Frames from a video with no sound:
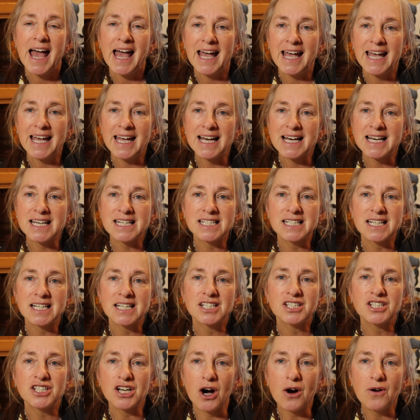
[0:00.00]
And
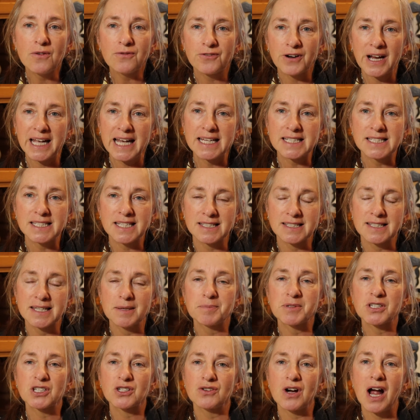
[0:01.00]
don't forget to
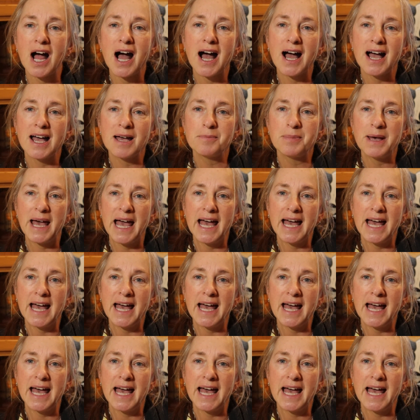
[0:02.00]
subscribe